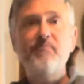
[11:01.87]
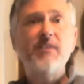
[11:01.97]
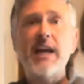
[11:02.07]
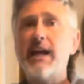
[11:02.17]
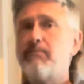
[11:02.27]

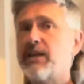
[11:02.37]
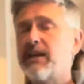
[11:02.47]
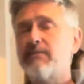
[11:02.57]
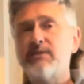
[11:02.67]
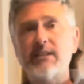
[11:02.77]
and it
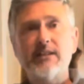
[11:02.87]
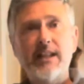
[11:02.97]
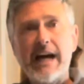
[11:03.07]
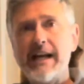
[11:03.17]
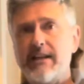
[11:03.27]
becomes a
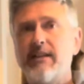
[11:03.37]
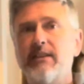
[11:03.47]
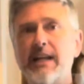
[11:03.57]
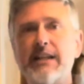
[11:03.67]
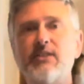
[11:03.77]
lot
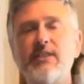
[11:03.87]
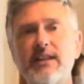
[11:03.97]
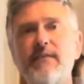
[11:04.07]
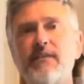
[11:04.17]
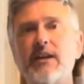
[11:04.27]
less
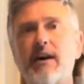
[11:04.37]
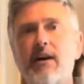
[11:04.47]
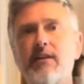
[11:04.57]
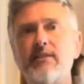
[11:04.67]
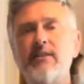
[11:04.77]

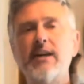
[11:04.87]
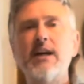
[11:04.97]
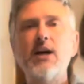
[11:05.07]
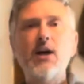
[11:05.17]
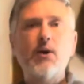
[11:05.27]
difficult
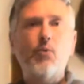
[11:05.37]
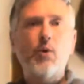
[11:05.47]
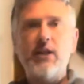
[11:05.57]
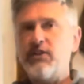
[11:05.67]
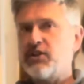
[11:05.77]

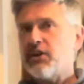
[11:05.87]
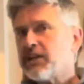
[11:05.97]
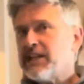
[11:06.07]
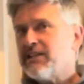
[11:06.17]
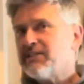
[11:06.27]
when the
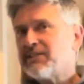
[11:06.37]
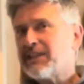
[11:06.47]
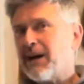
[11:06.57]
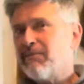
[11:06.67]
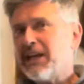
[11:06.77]
turkey's
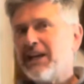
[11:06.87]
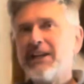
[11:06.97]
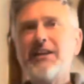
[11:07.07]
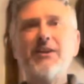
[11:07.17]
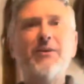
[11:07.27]
coming
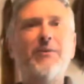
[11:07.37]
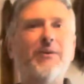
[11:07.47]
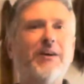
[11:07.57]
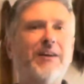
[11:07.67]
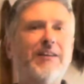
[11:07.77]
in,
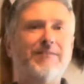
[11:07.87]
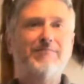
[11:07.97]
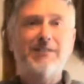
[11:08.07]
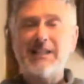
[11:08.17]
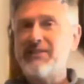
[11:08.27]
or
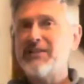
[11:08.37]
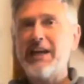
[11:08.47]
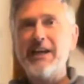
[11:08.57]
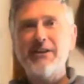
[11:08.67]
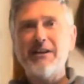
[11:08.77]
let's say
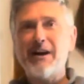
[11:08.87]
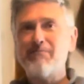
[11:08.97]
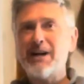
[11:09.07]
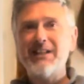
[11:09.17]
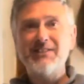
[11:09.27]
you're up
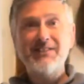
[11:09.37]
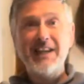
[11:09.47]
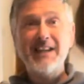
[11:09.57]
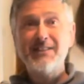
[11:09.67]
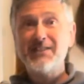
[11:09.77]
on
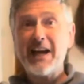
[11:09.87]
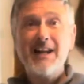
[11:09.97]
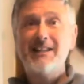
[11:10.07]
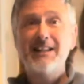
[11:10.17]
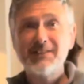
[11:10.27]
stage
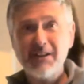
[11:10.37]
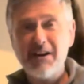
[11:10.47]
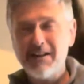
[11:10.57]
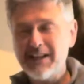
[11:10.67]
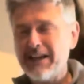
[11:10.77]
contest
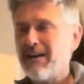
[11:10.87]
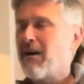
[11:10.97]
calling.